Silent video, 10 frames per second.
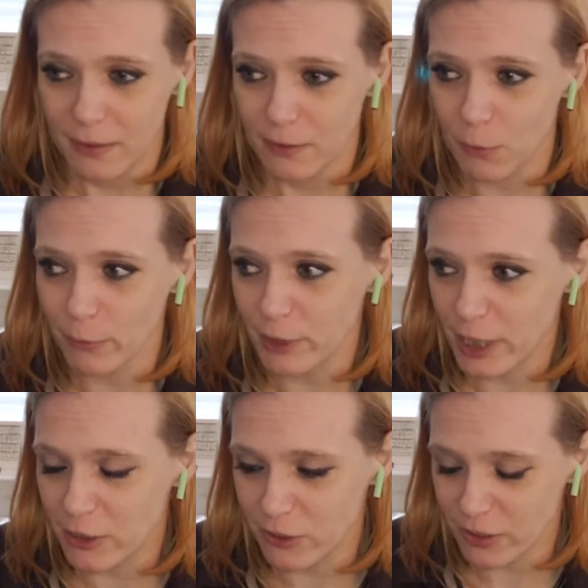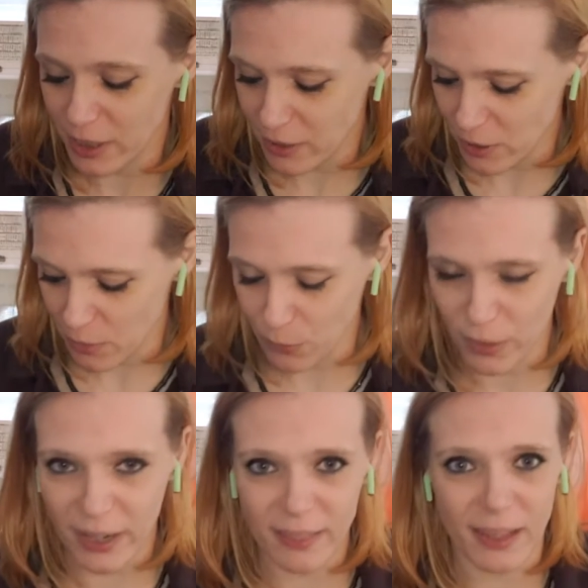Don't change your skin tone
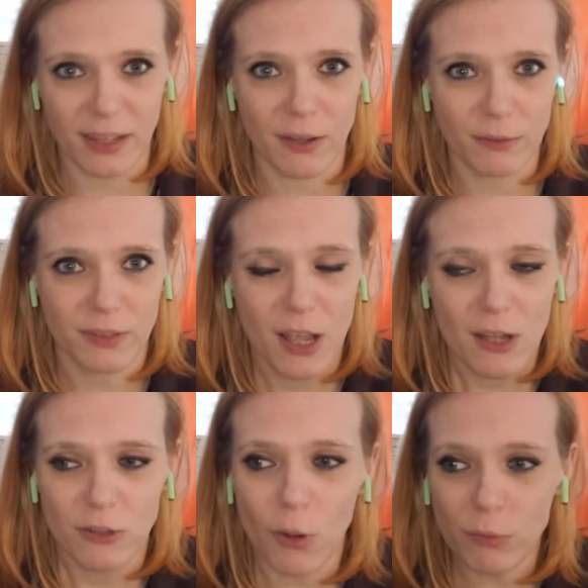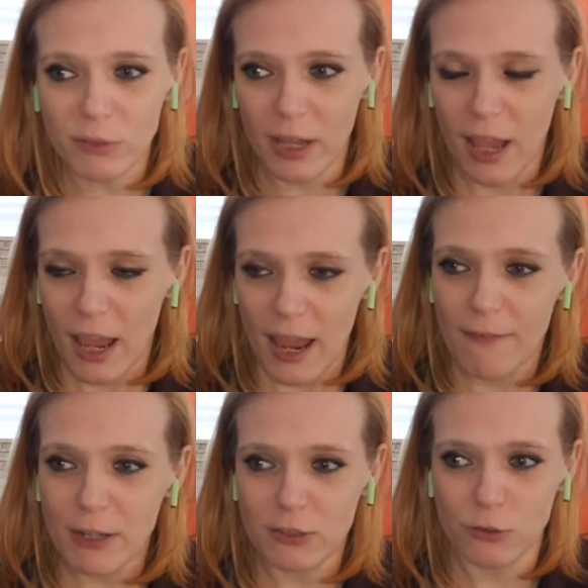like that, Don't, if
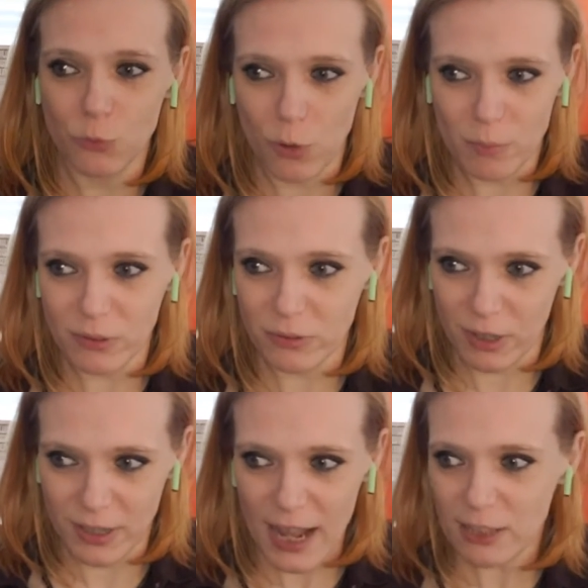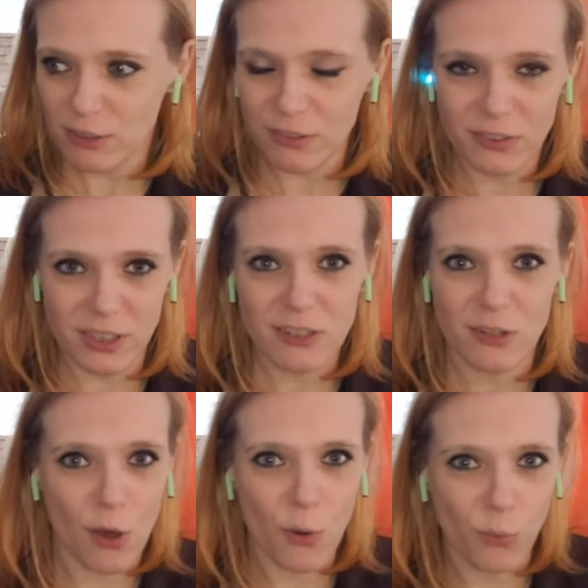it's a natural skin
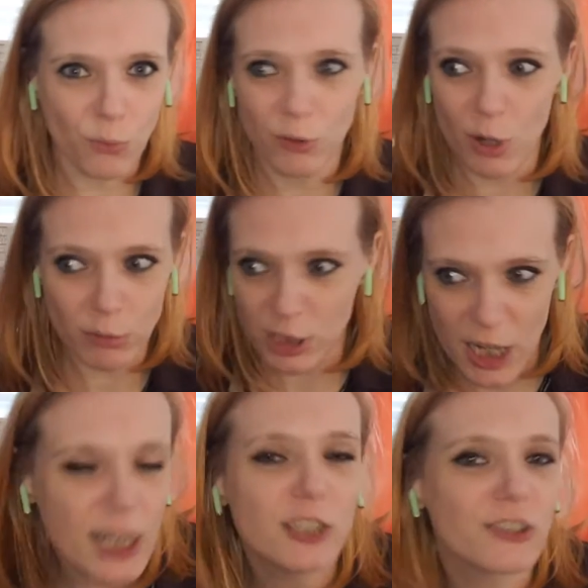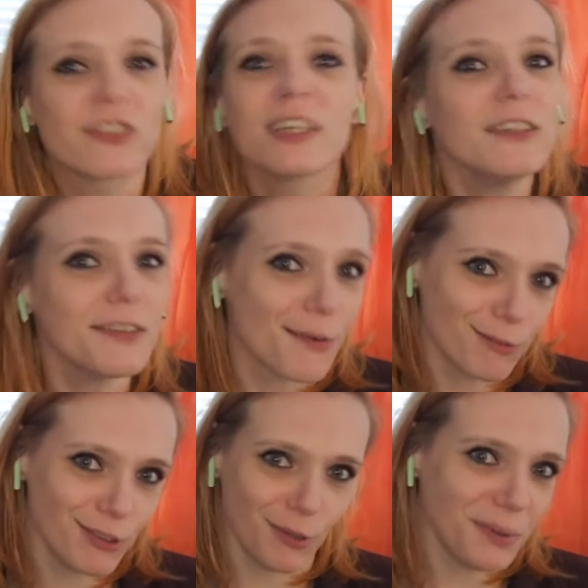tone, don't change your skin tone
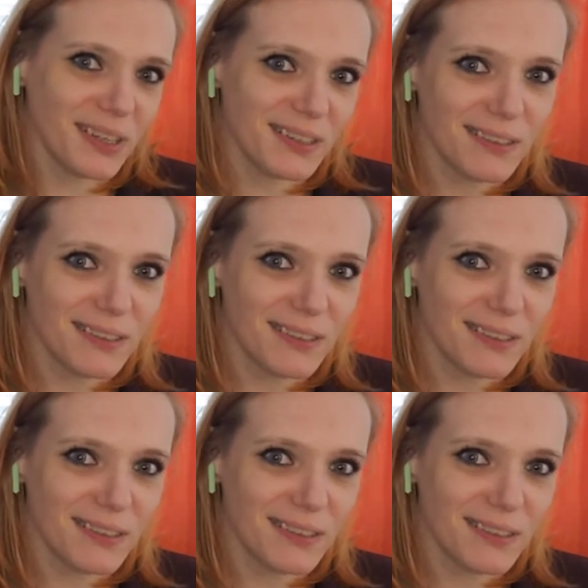to it.